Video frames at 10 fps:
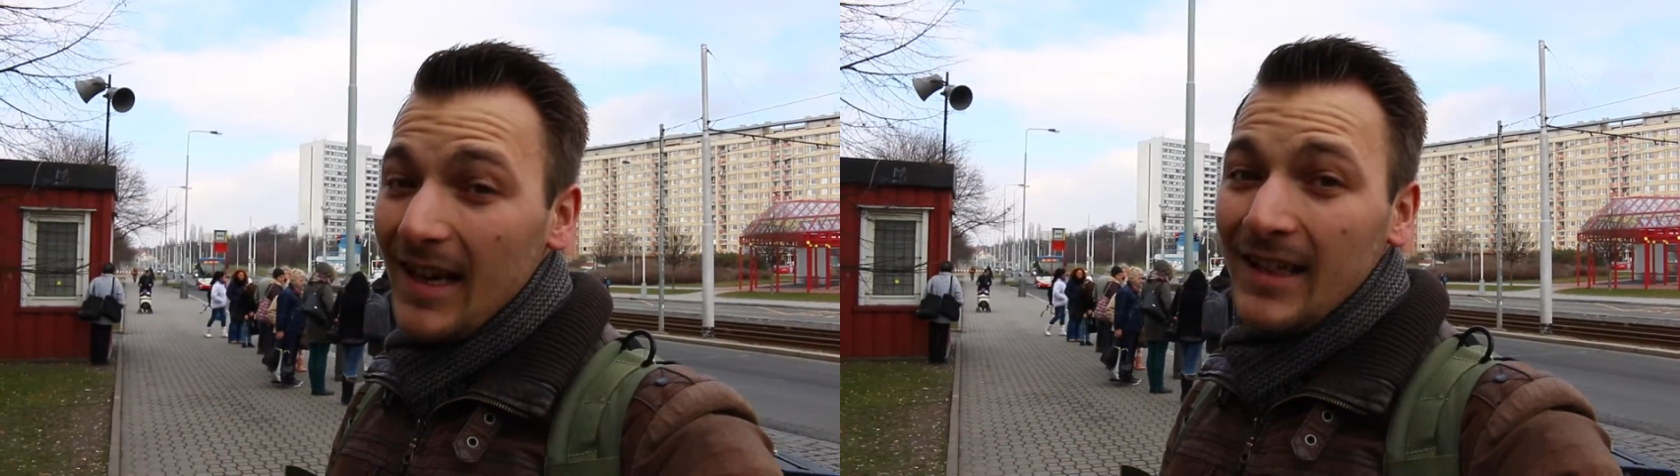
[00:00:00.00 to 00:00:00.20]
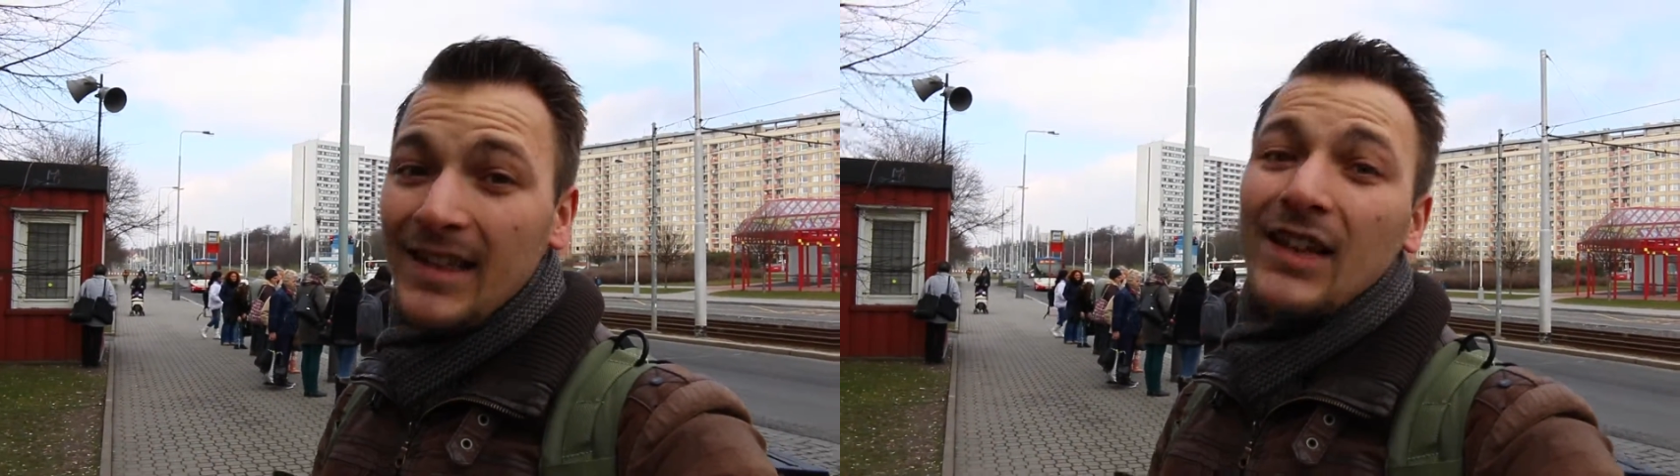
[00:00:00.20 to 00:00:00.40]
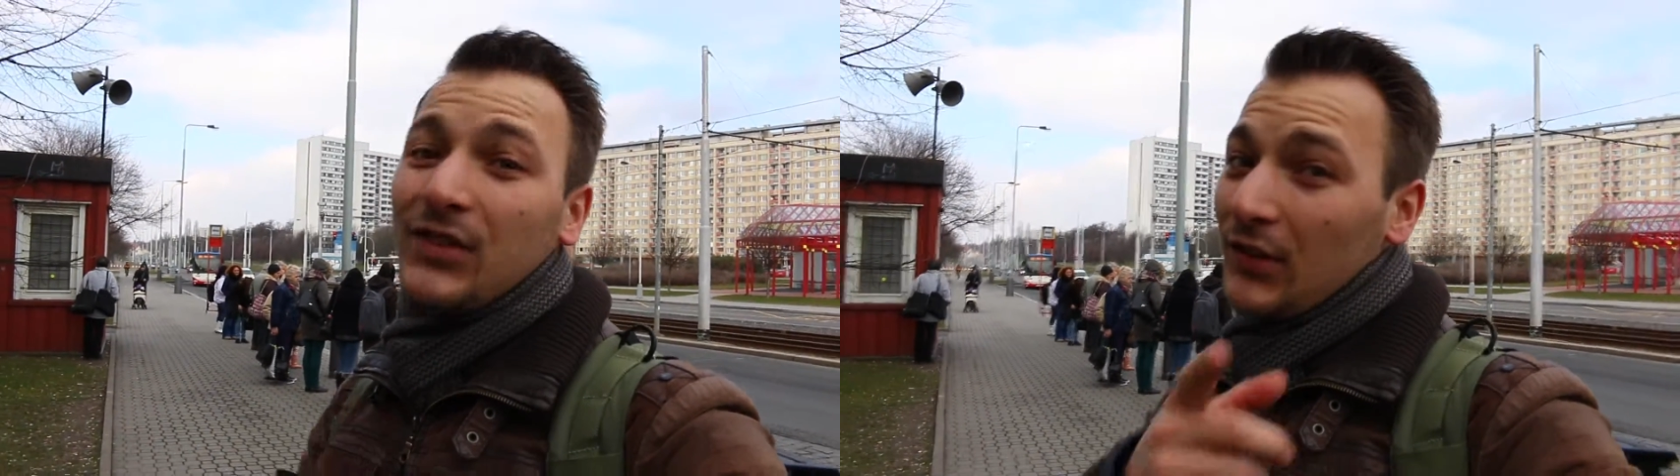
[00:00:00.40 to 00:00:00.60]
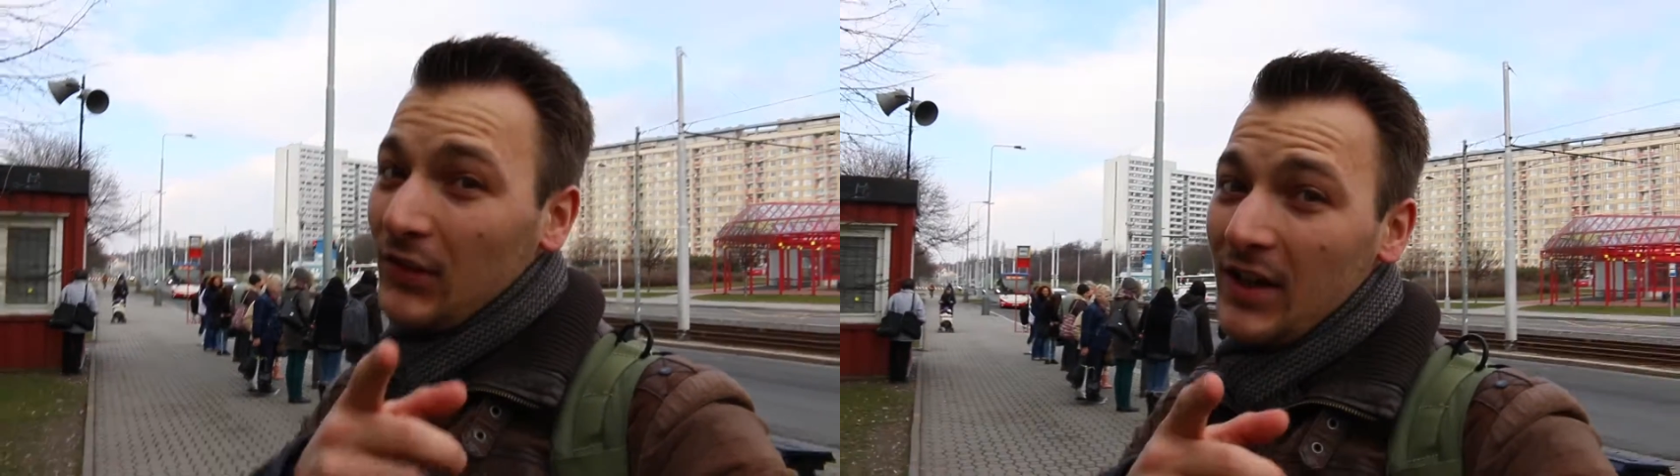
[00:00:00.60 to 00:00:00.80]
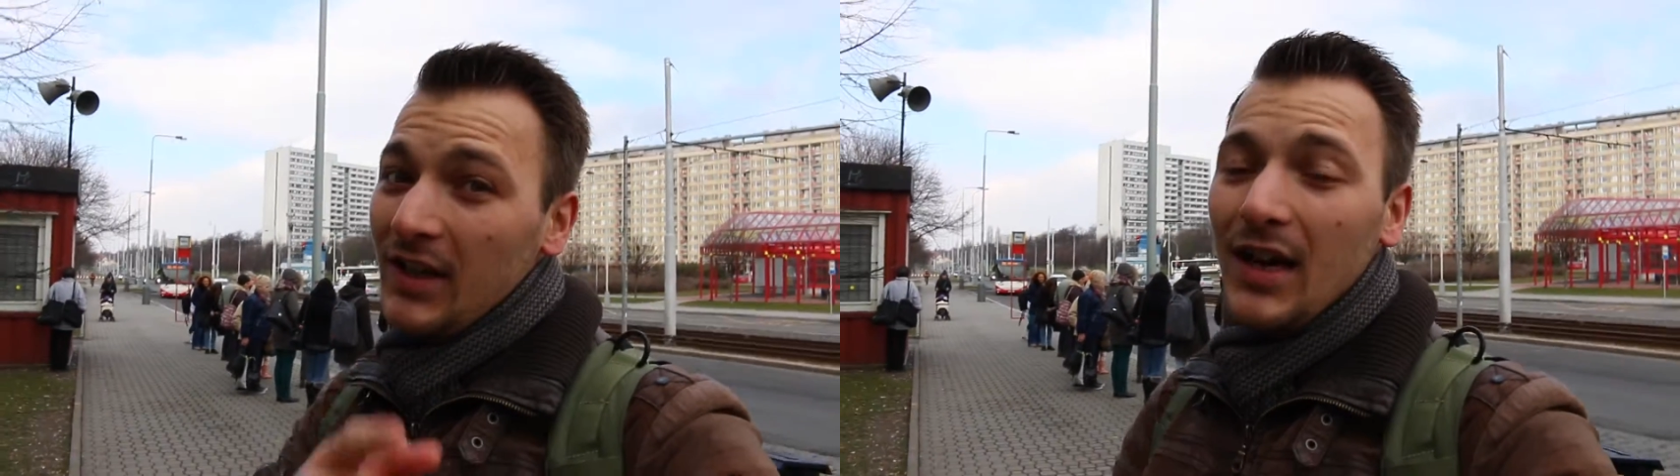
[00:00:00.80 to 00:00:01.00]
and that's the
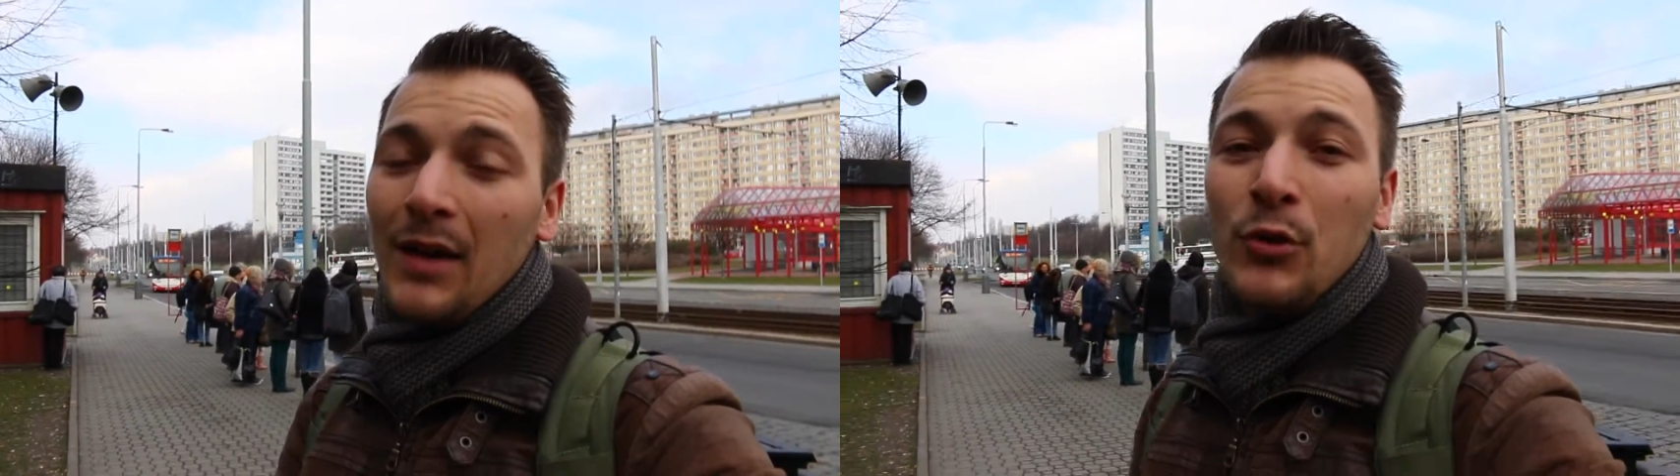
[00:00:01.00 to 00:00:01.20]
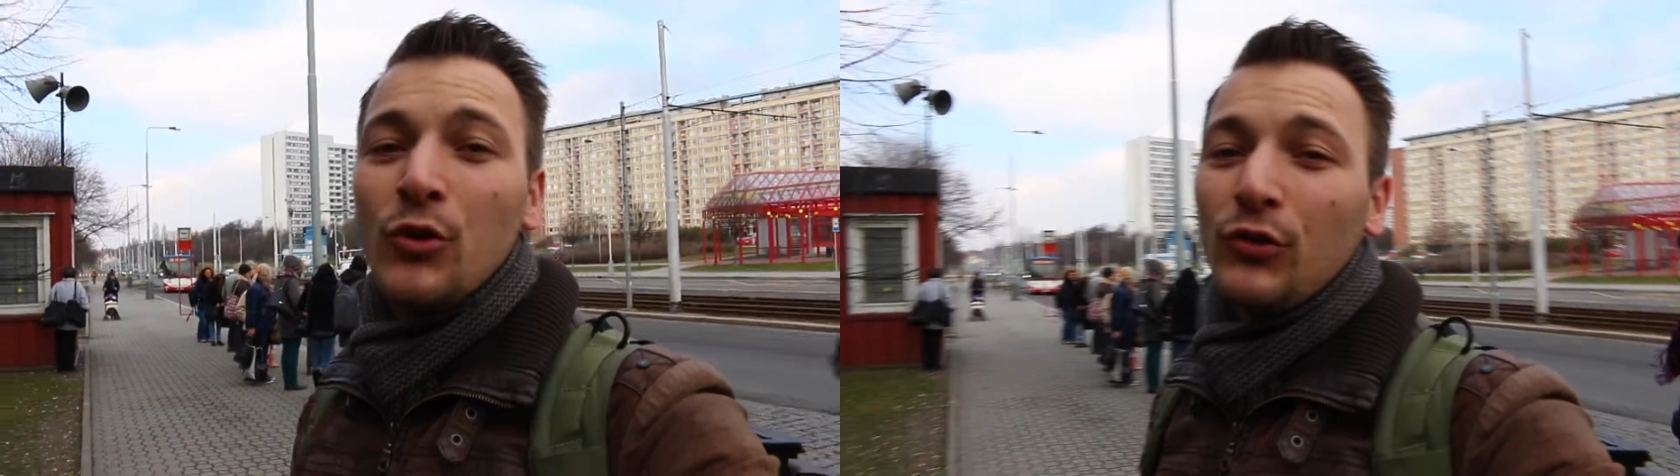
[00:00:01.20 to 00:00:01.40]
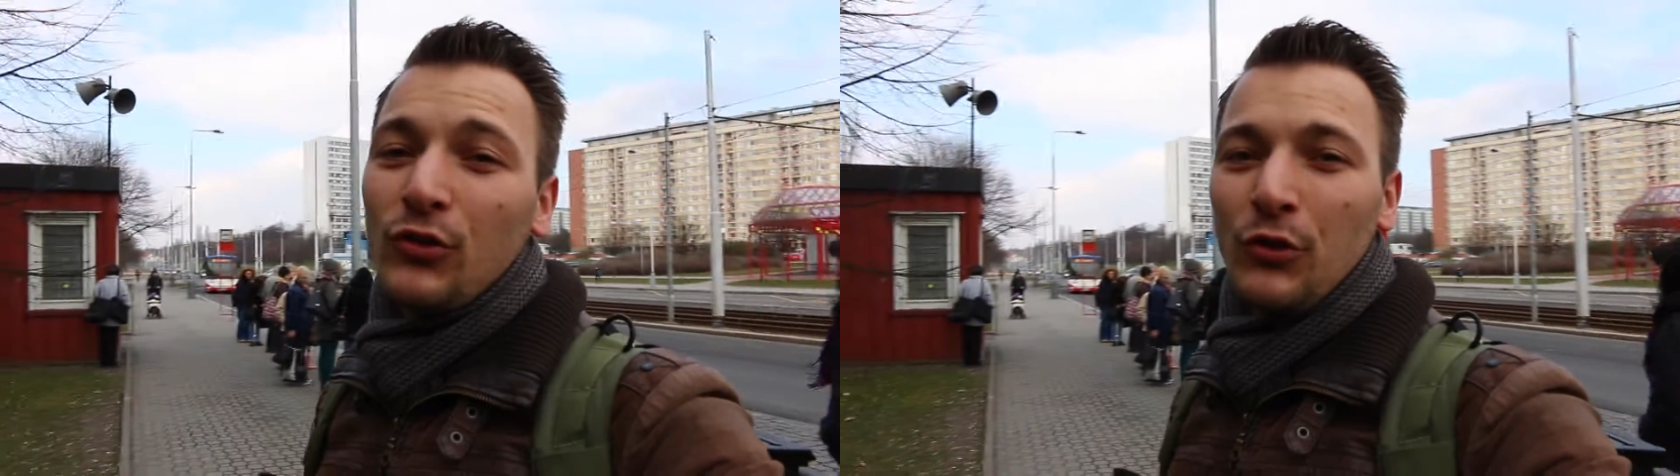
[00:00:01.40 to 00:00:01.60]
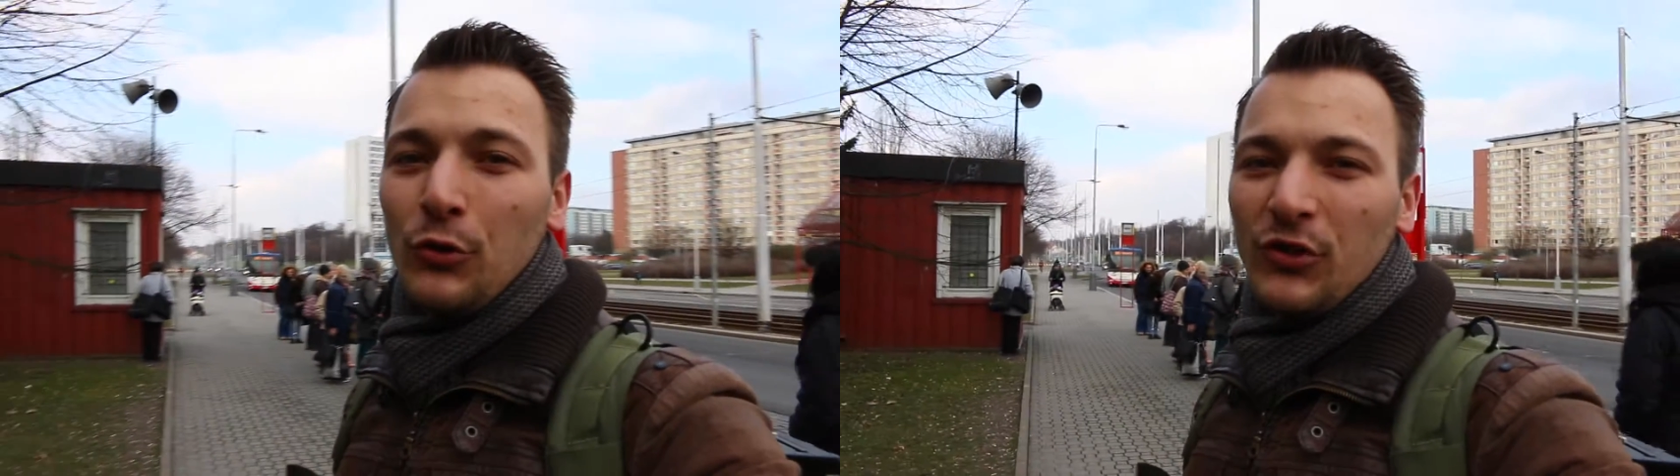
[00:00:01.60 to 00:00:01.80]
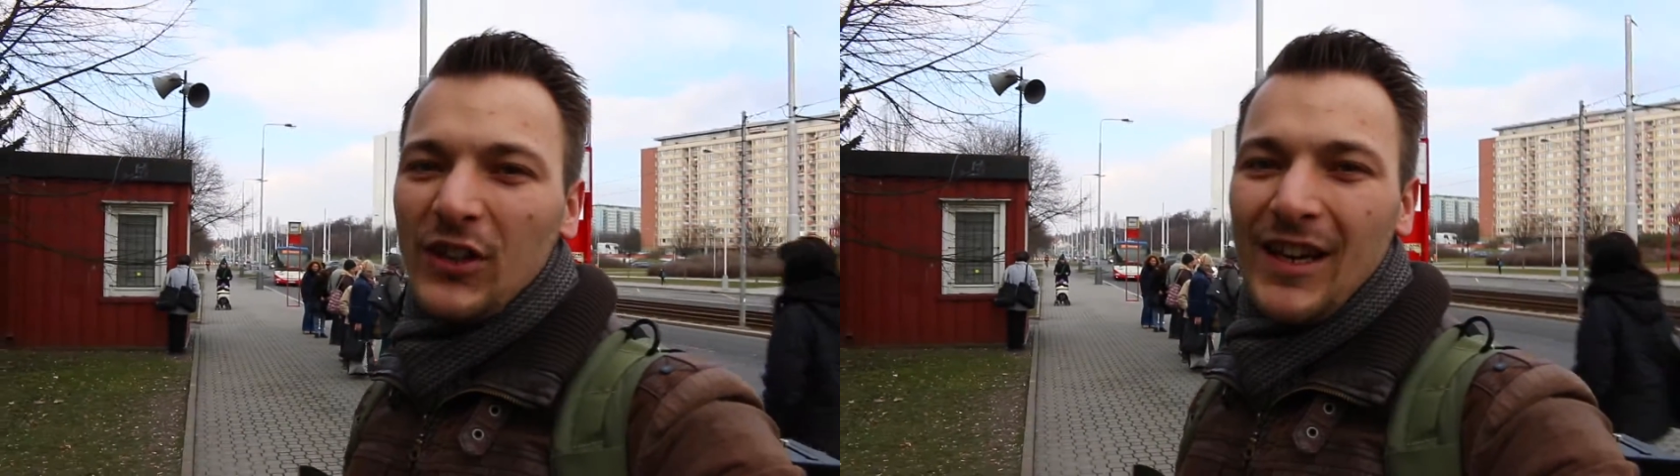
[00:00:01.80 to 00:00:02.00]
city I'm going to show
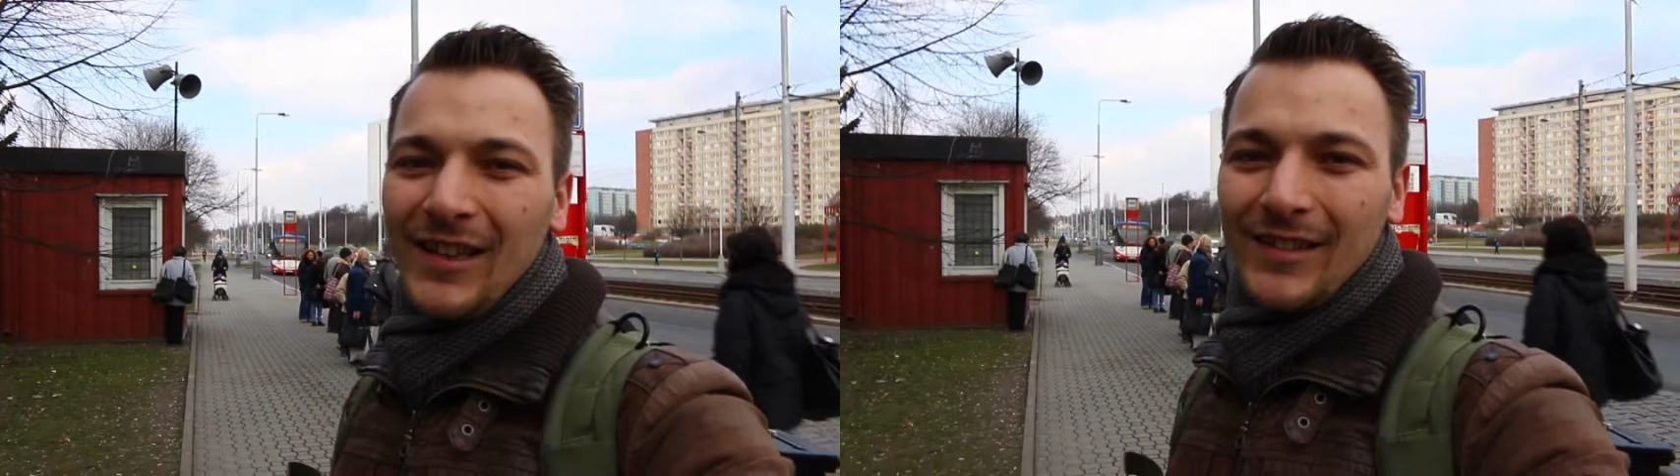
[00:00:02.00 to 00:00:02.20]
you today.